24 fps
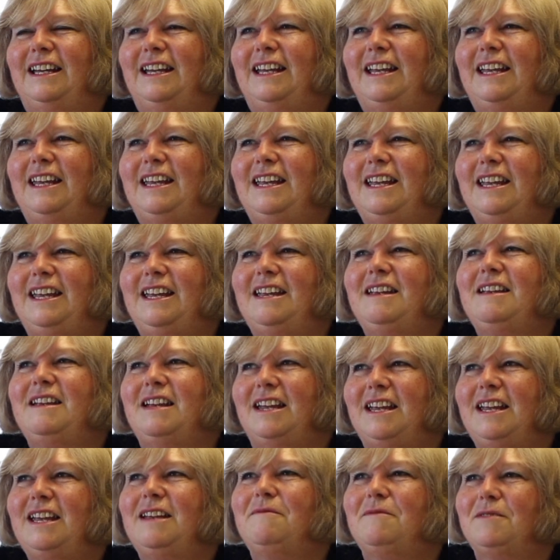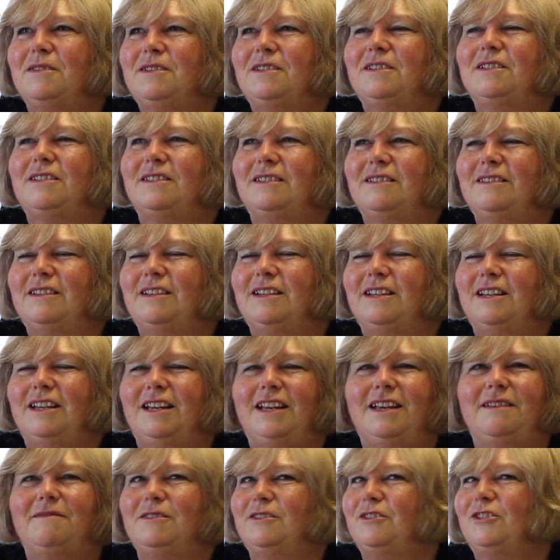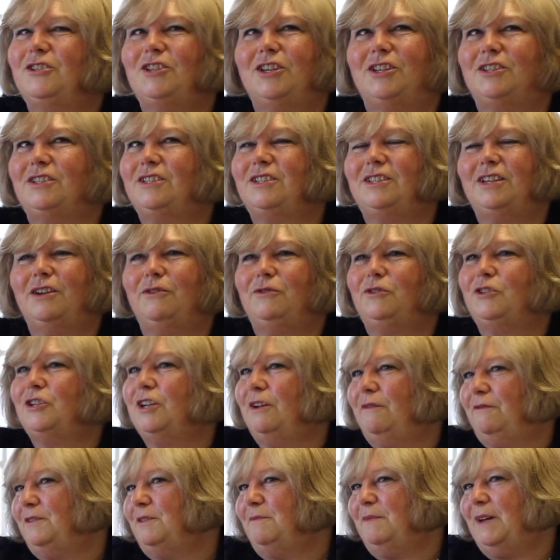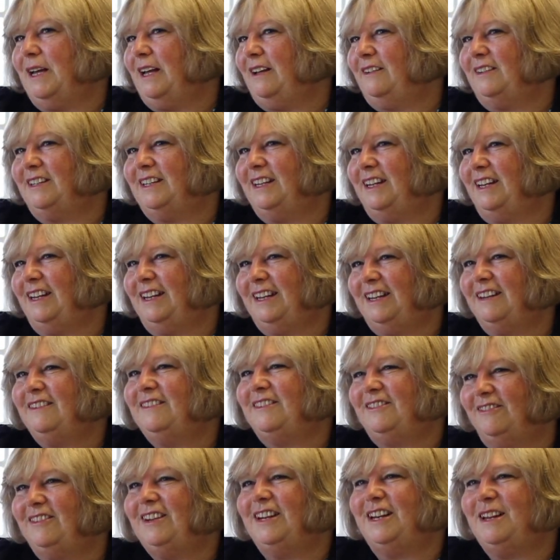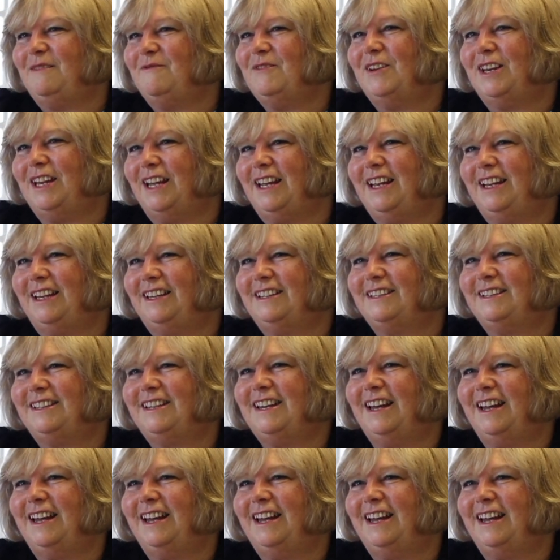he was just so chuffed about it. He was really pleased.